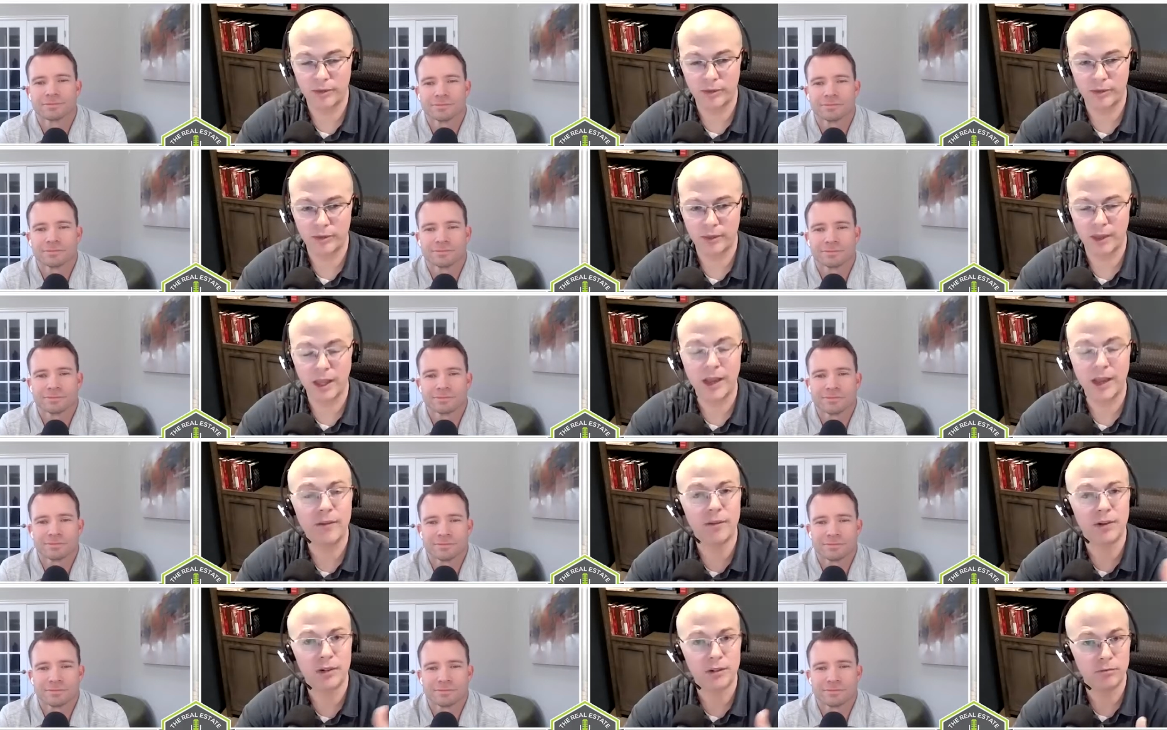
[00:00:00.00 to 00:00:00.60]
Speaker 1: They
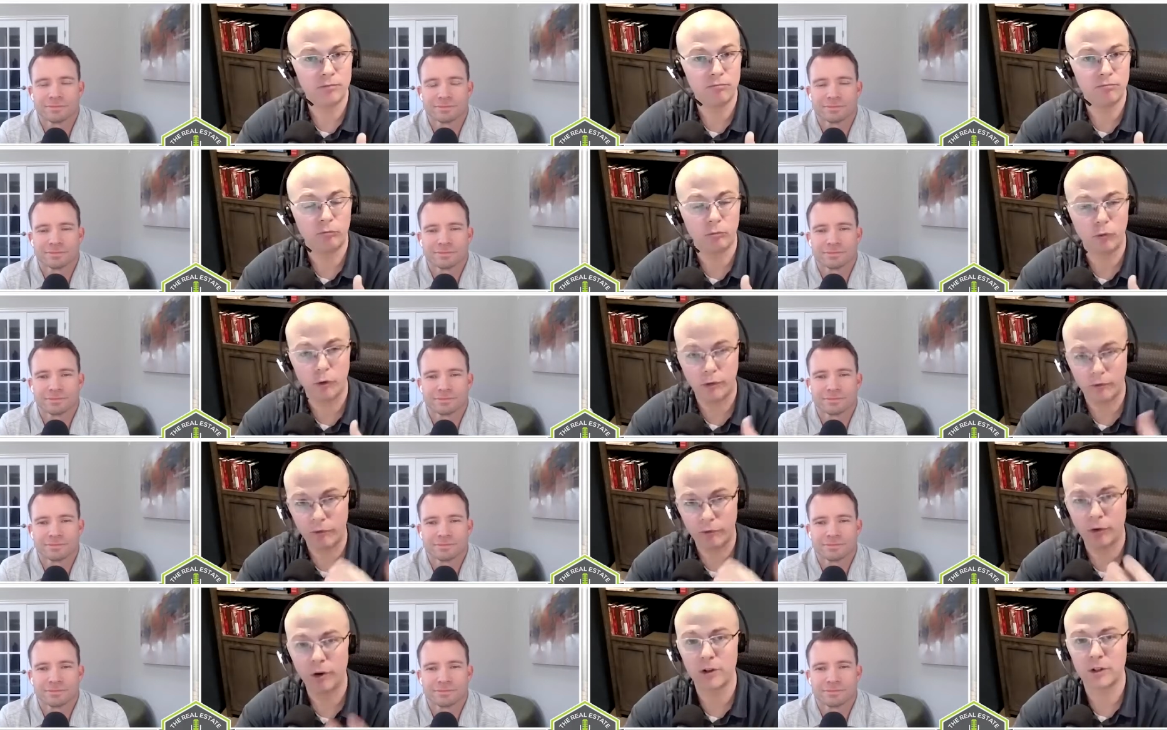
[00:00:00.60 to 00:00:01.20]
even
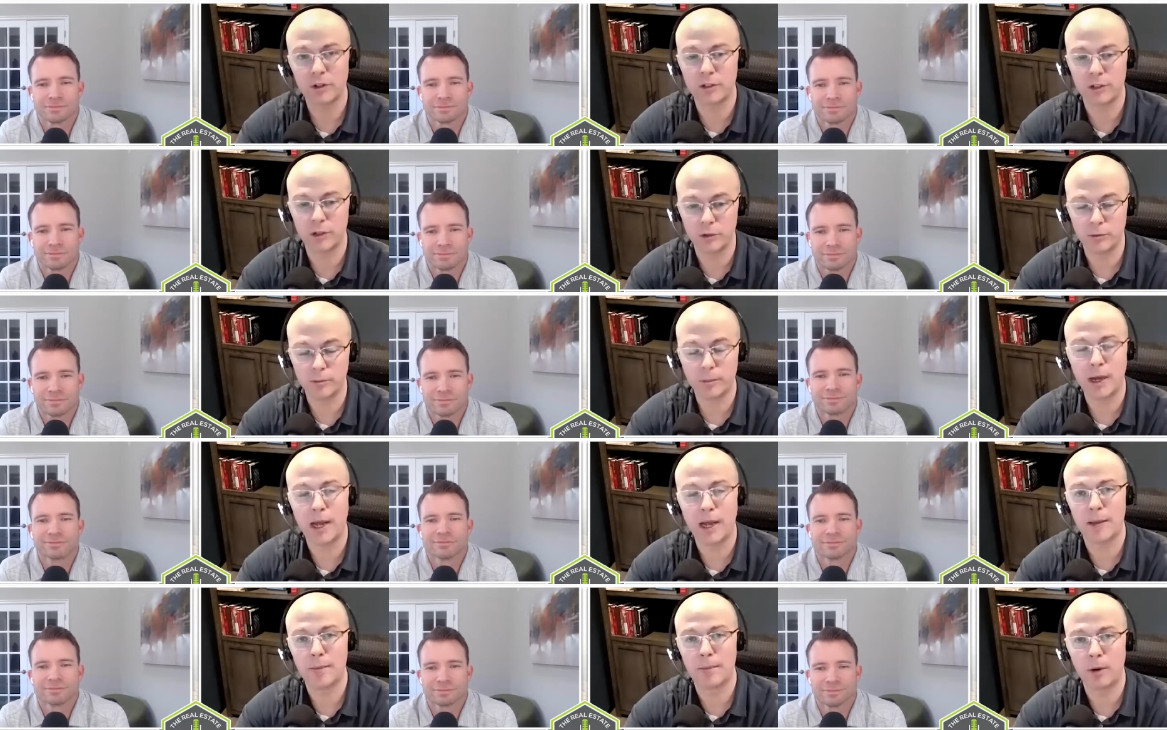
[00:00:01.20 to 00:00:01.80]
referred to
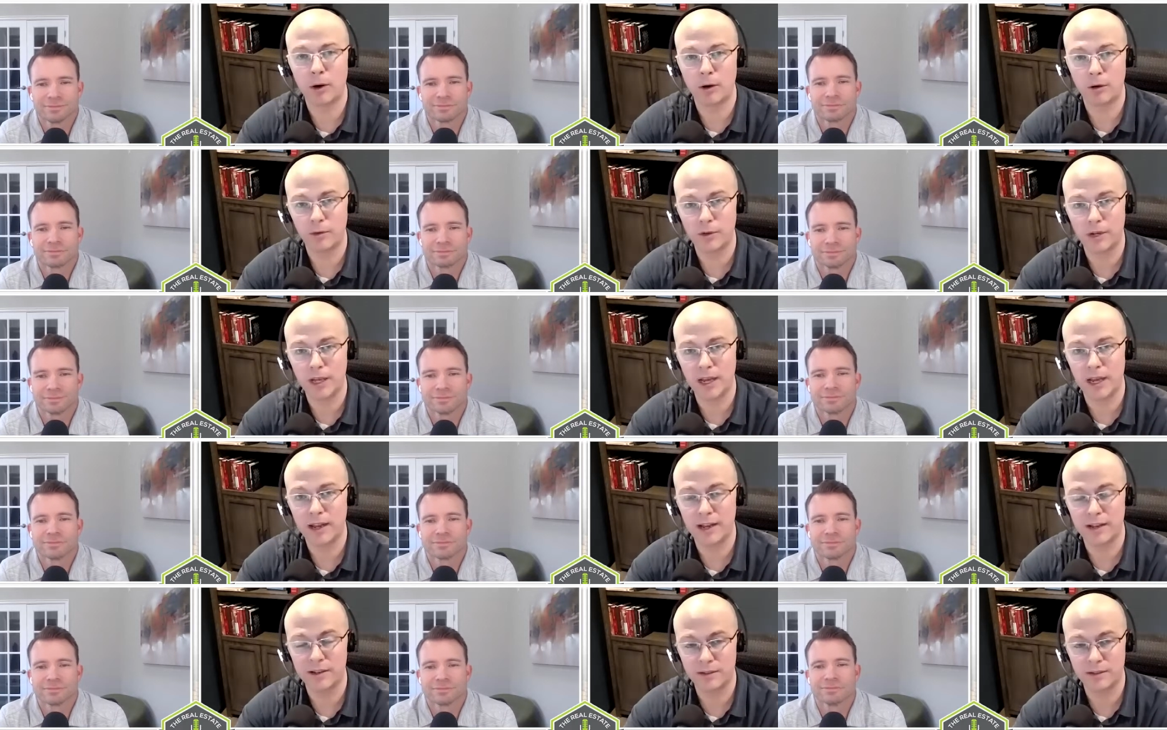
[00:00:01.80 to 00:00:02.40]
buy, borrow,
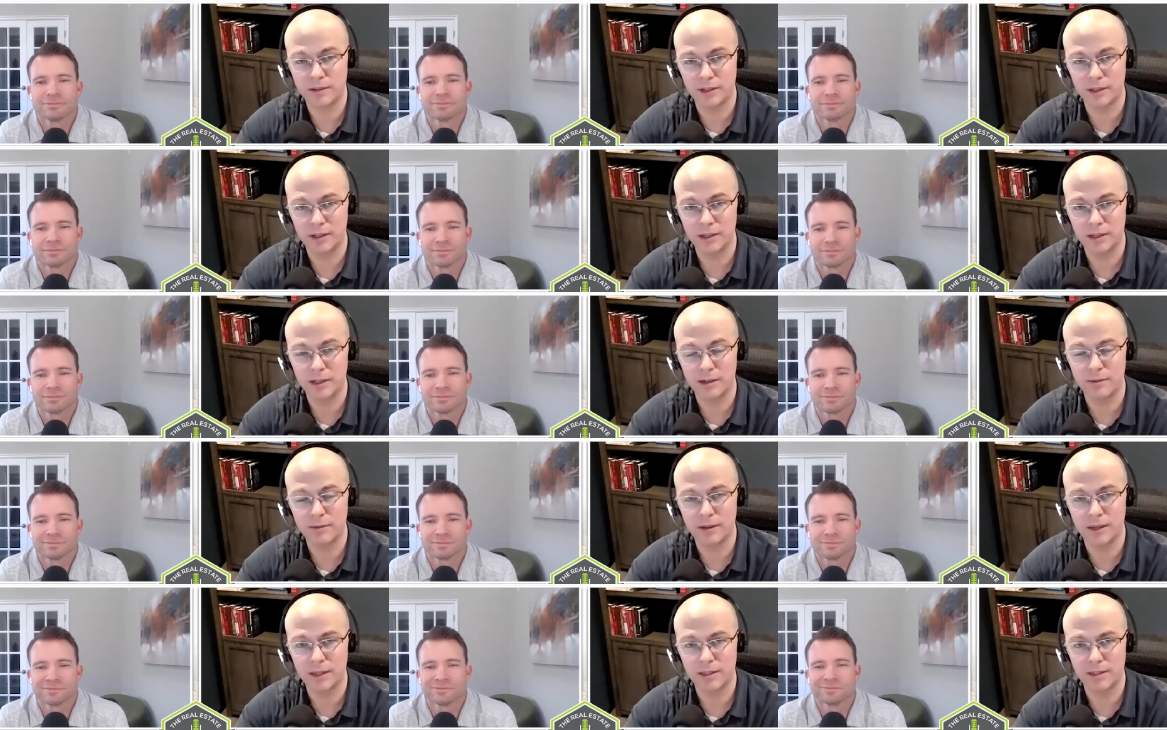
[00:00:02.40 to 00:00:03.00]
die as the
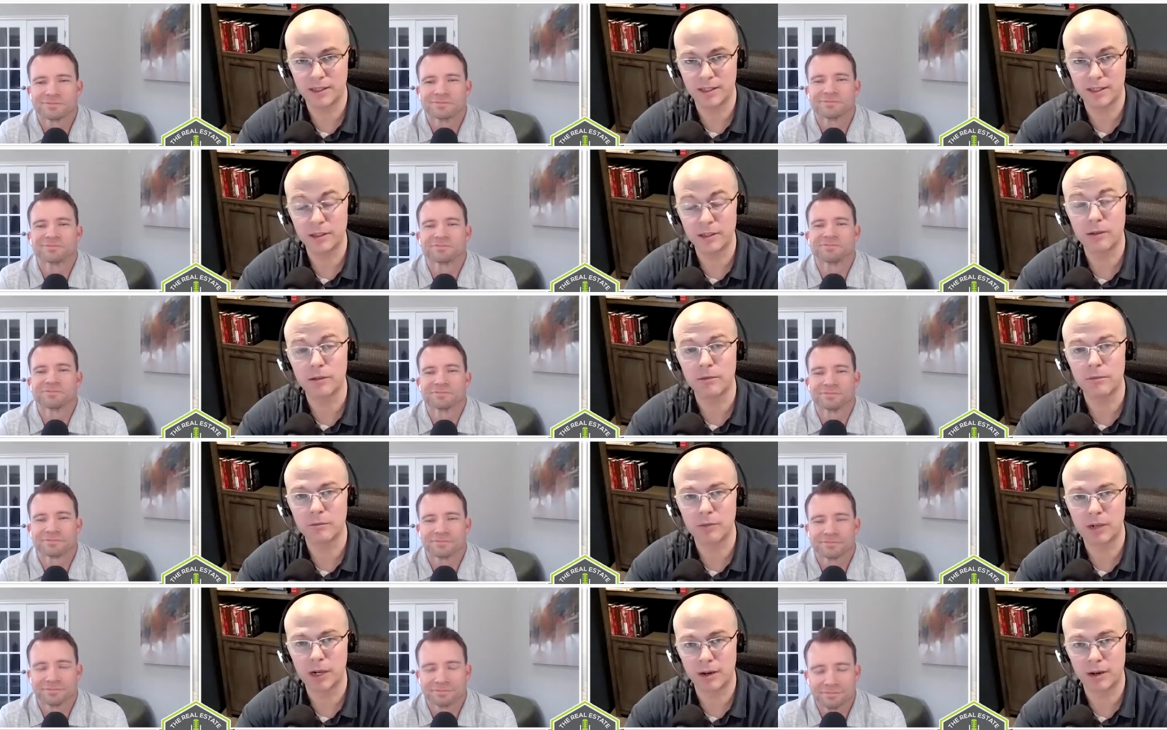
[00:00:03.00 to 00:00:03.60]
as the
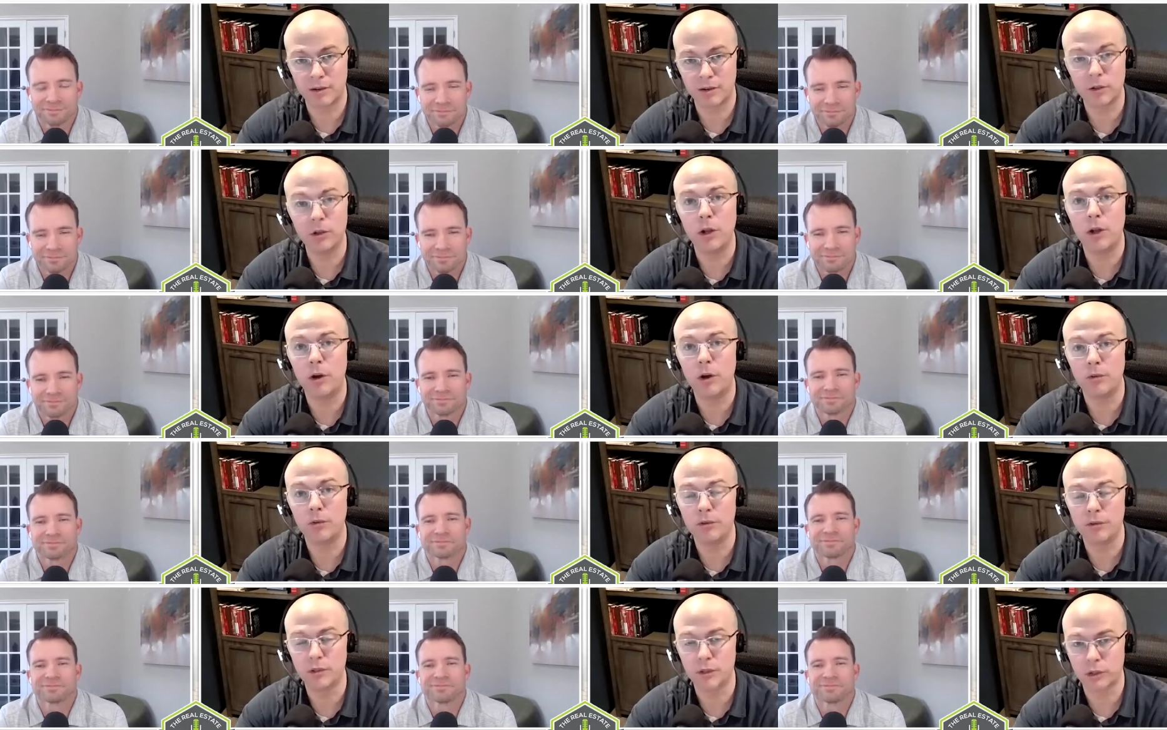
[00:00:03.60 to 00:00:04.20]
kind of
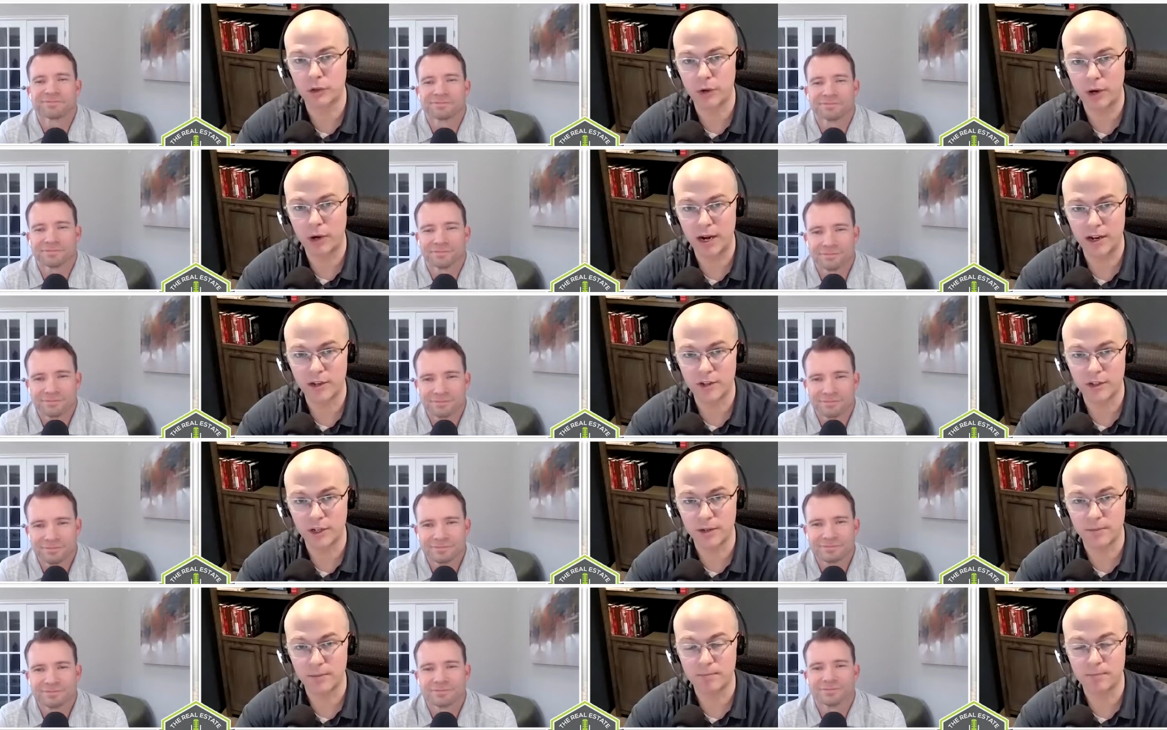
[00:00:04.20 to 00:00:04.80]
known
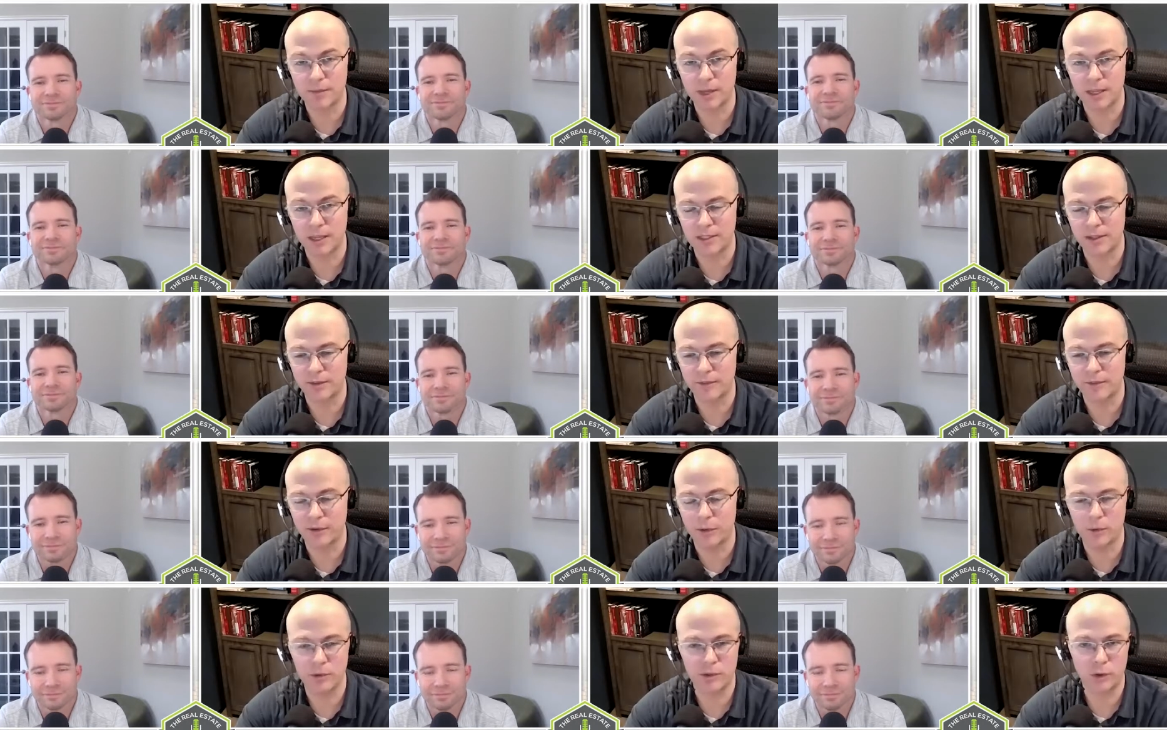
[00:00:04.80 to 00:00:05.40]
strategy, as if
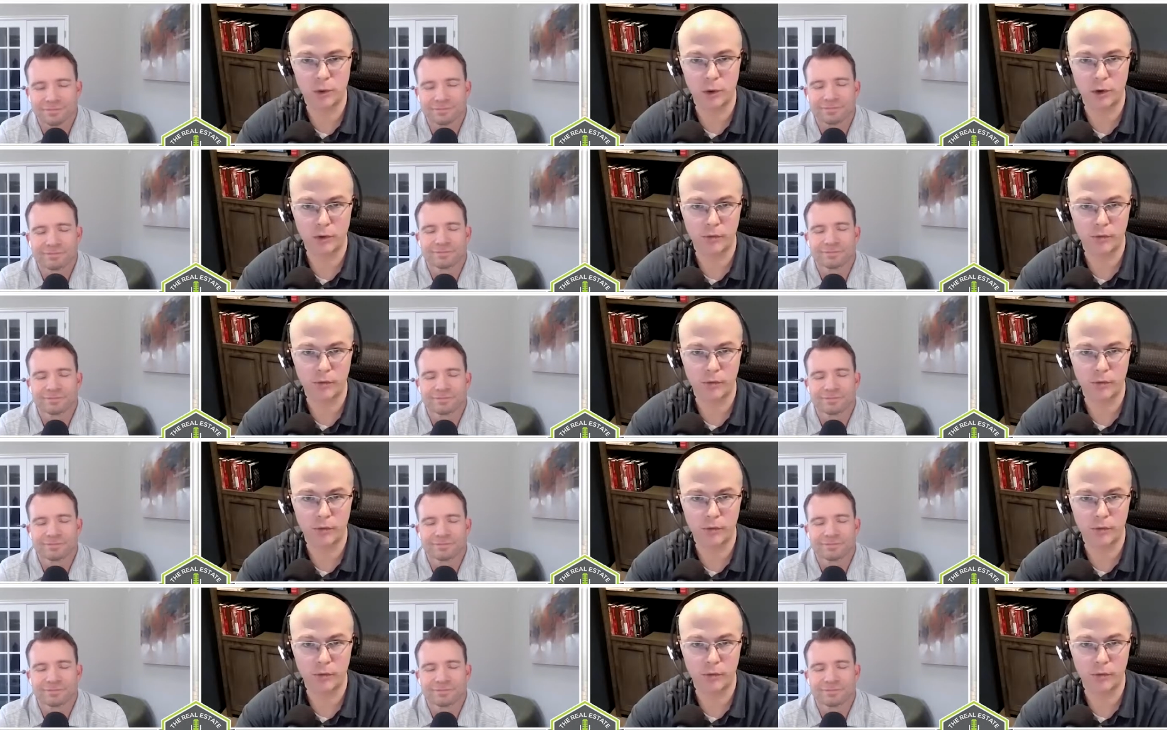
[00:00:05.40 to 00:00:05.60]
it was sort mm.